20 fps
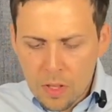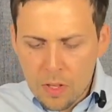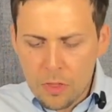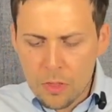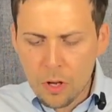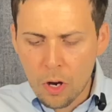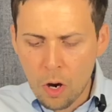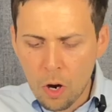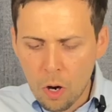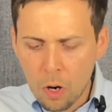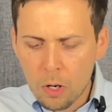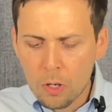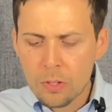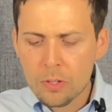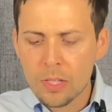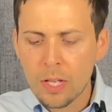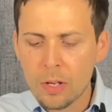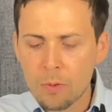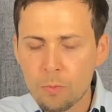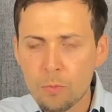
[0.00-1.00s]
The
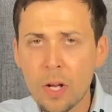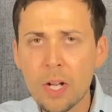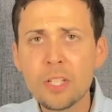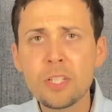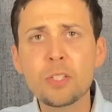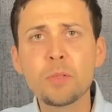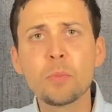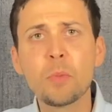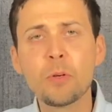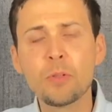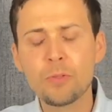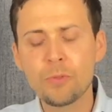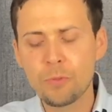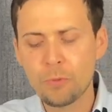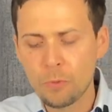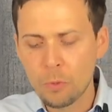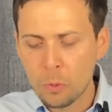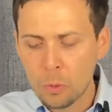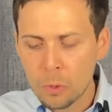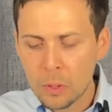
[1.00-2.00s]
heart that rests most
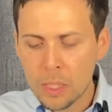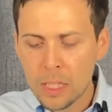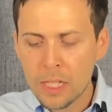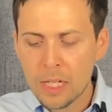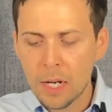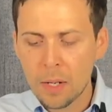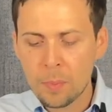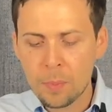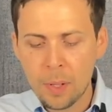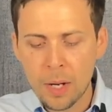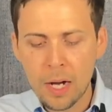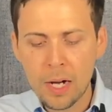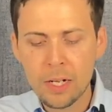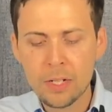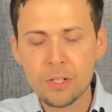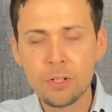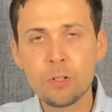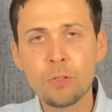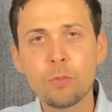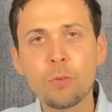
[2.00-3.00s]
fully
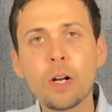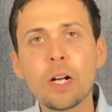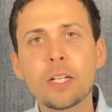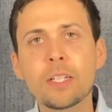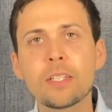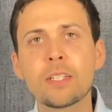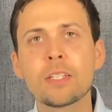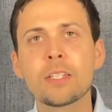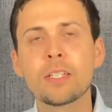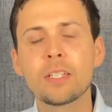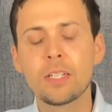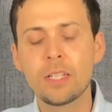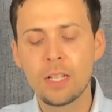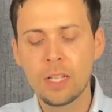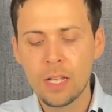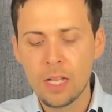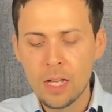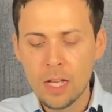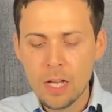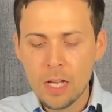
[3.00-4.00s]
upon Christ
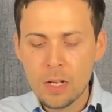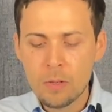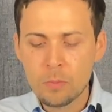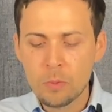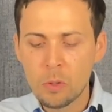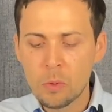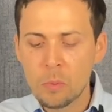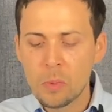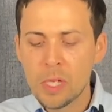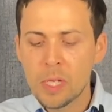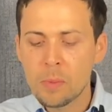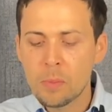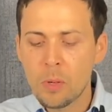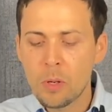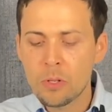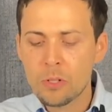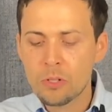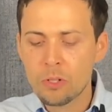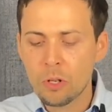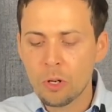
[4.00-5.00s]
will be
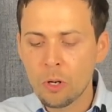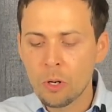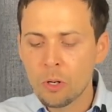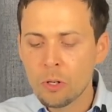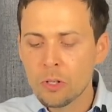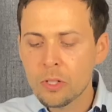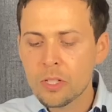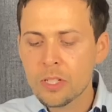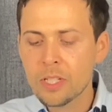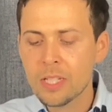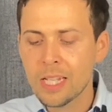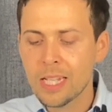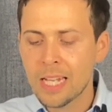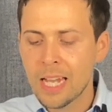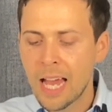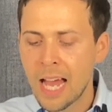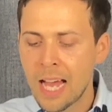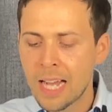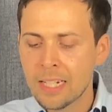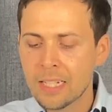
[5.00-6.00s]
most earnest and
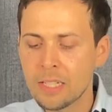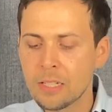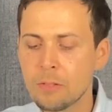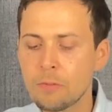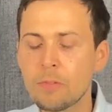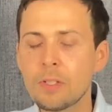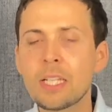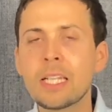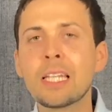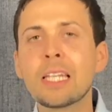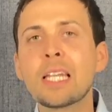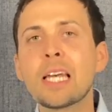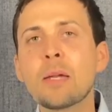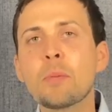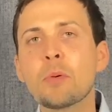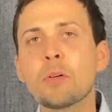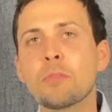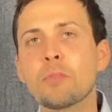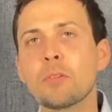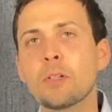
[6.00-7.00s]
active in
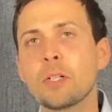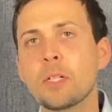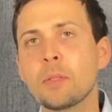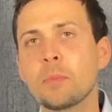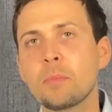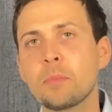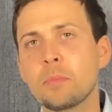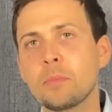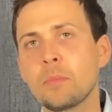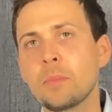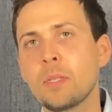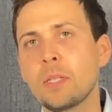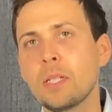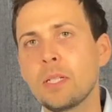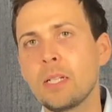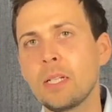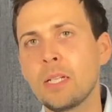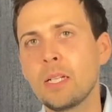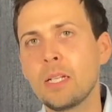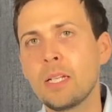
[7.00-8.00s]
labor for Him.
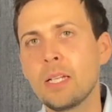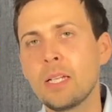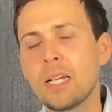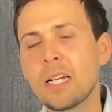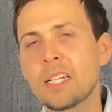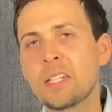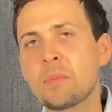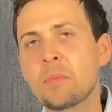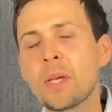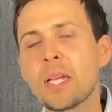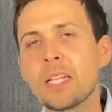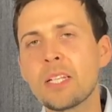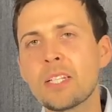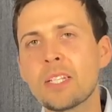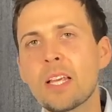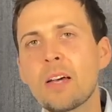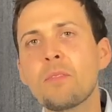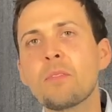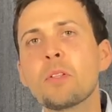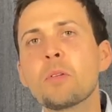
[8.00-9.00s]
That's page
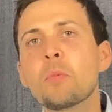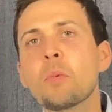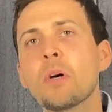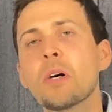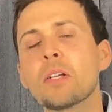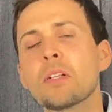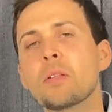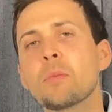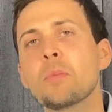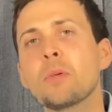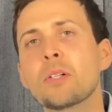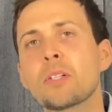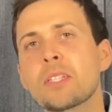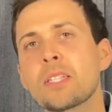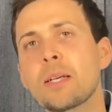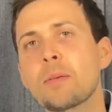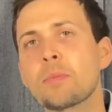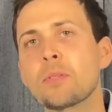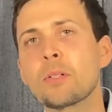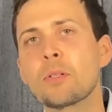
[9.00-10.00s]
71 of the book
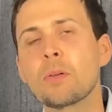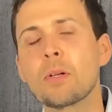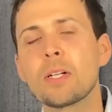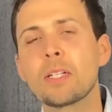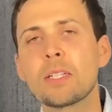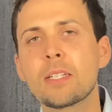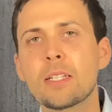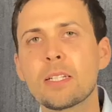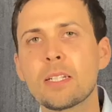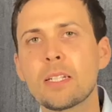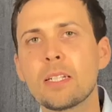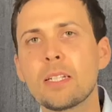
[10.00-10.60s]
Steps to Christ.